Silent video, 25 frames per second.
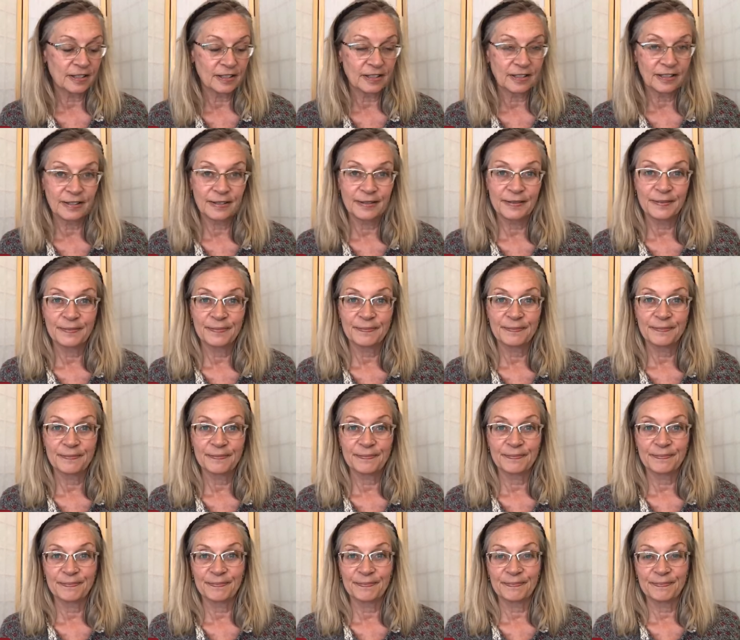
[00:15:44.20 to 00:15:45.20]

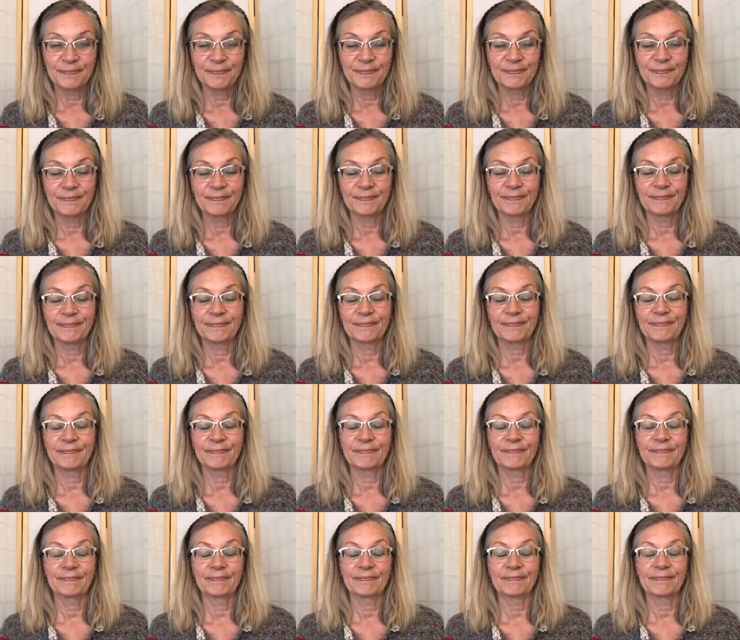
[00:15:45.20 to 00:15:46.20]

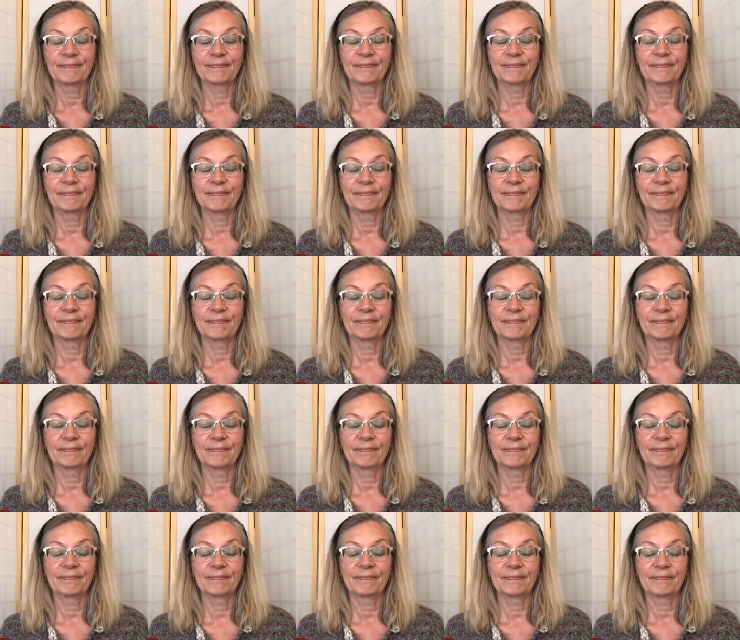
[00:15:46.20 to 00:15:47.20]

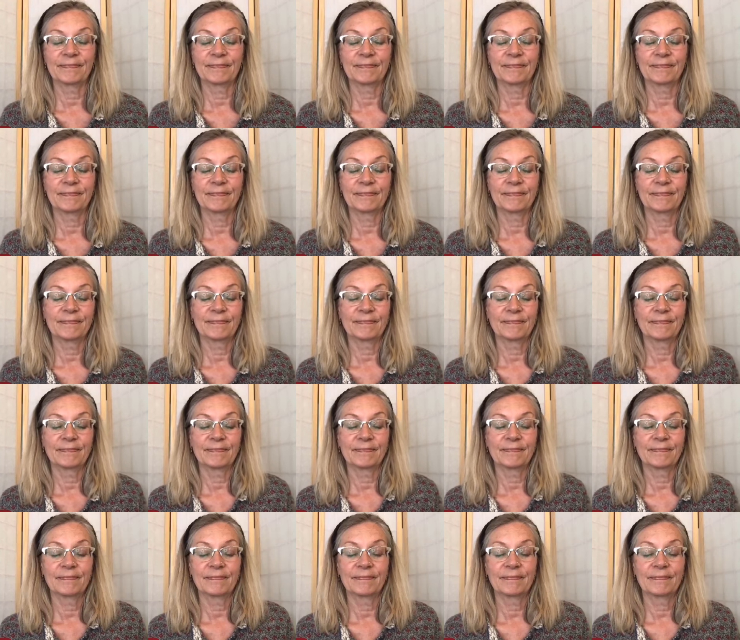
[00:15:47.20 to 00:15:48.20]

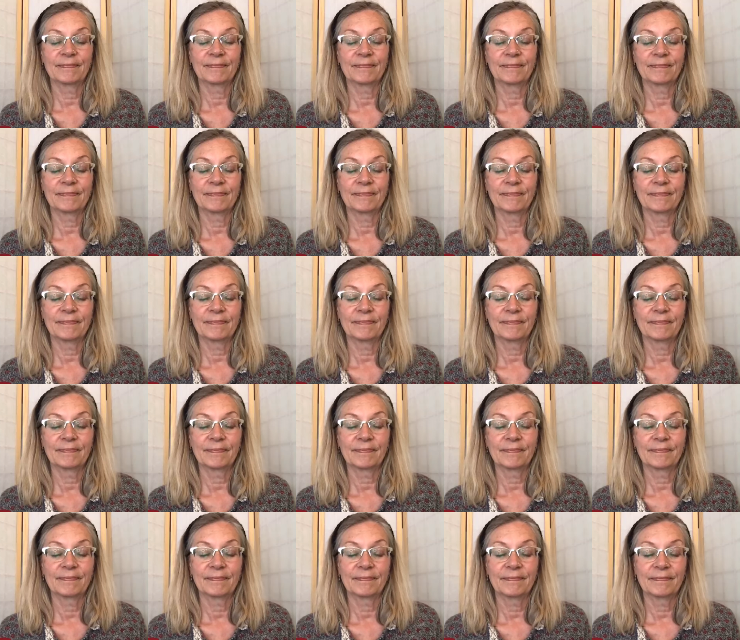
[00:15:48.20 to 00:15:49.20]

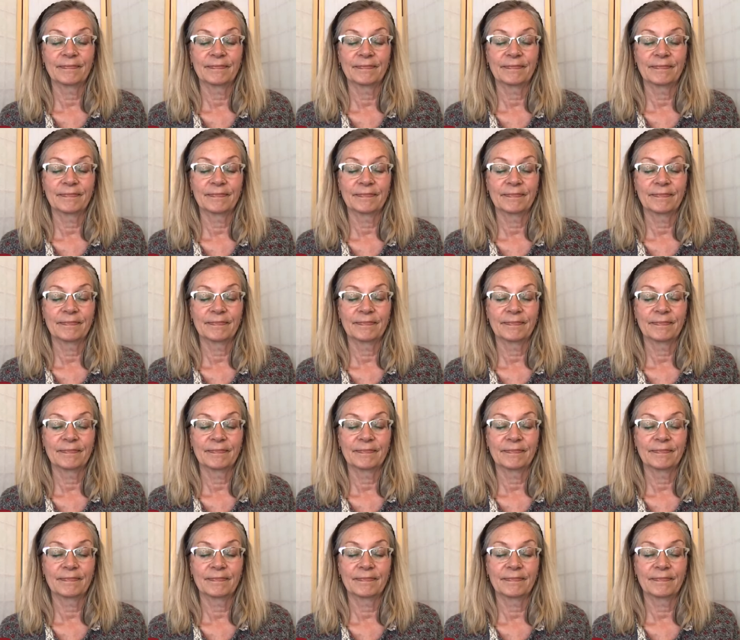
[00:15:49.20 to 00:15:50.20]

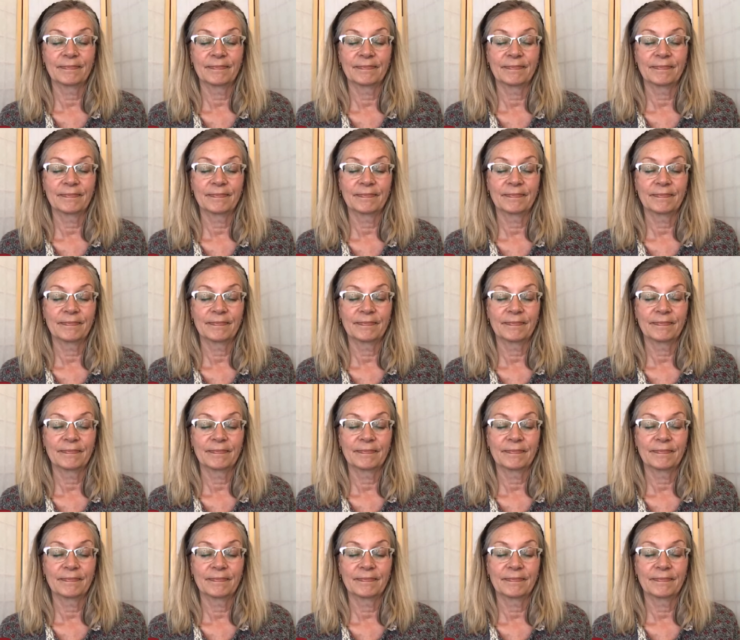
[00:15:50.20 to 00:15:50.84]
Nothing is said.